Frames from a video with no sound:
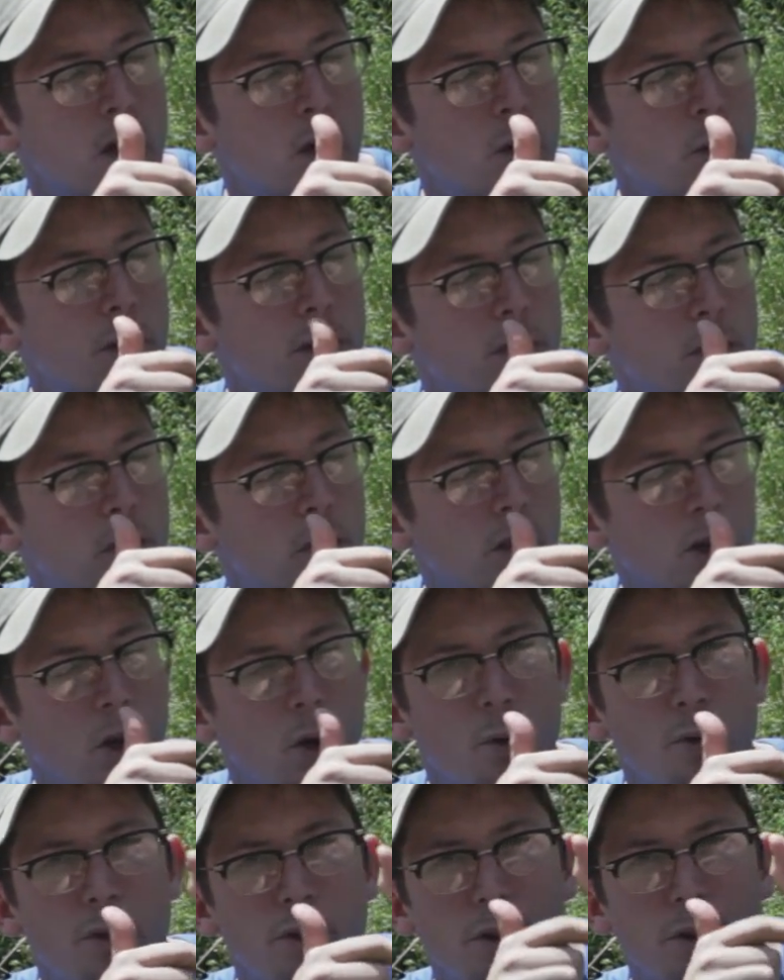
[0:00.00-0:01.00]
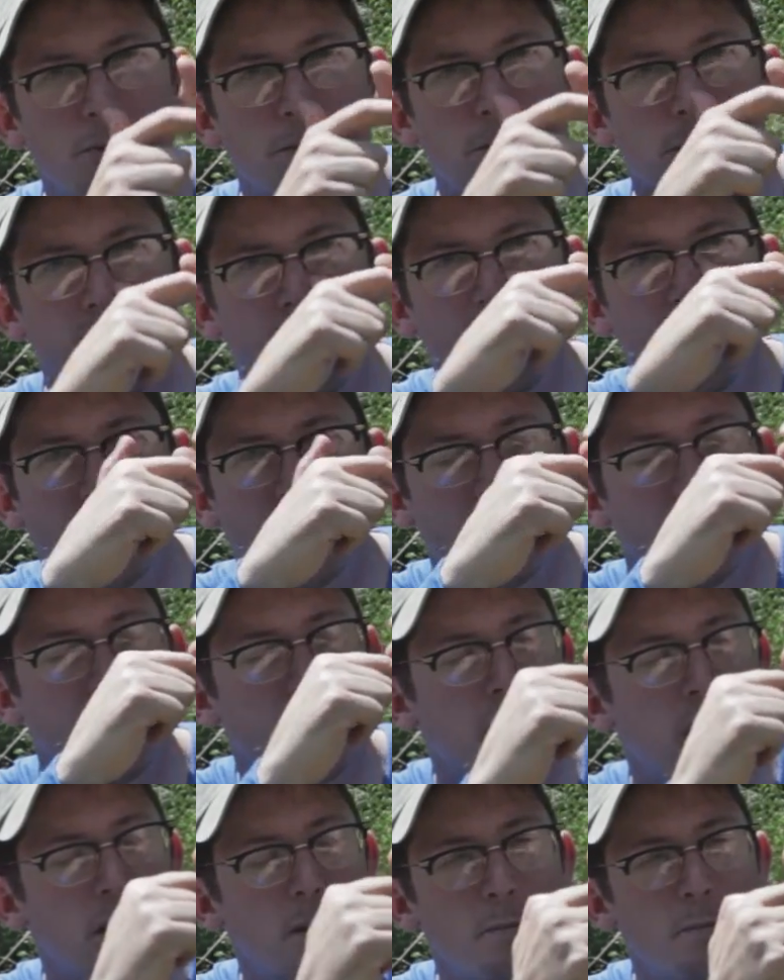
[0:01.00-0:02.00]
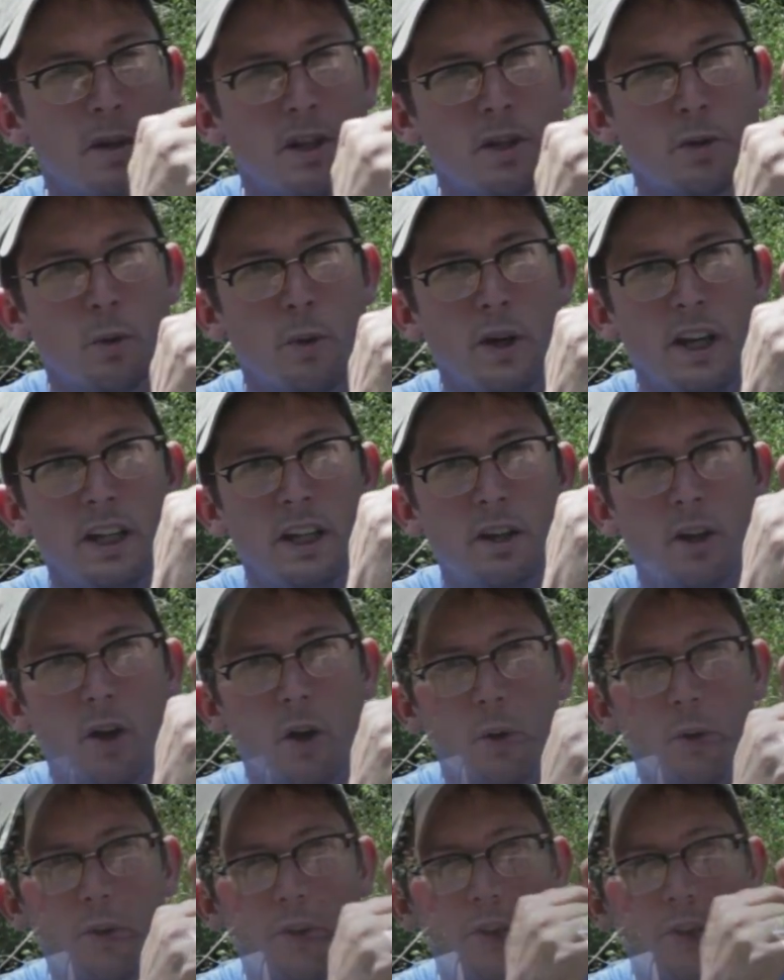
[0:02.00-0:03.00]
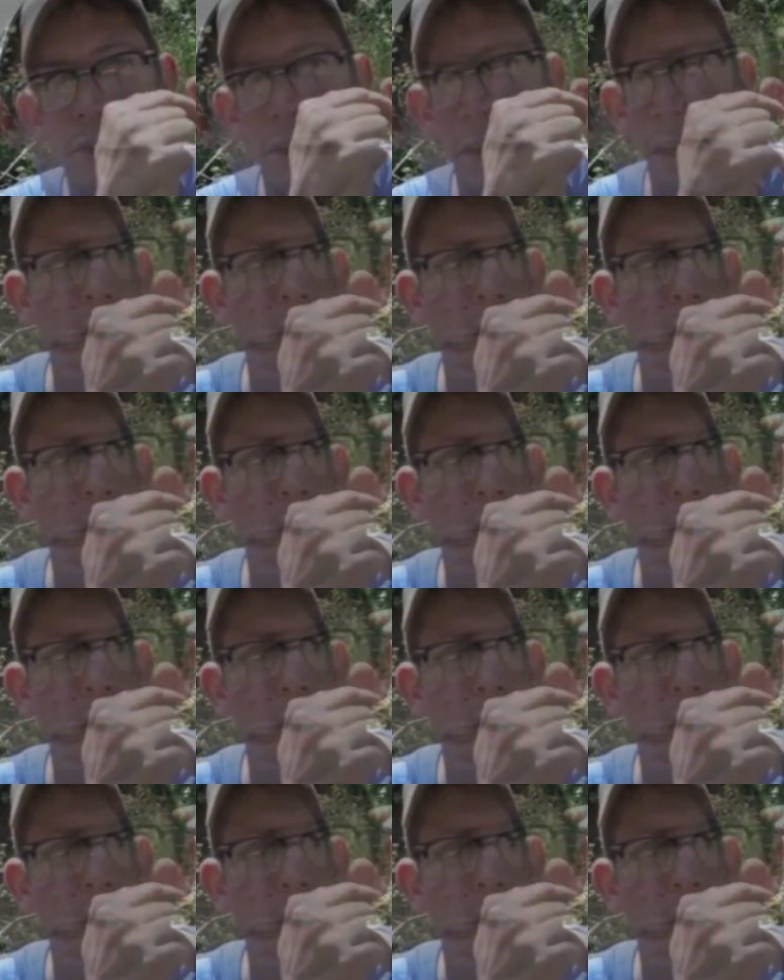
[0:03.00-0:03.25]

when you close your fist between those.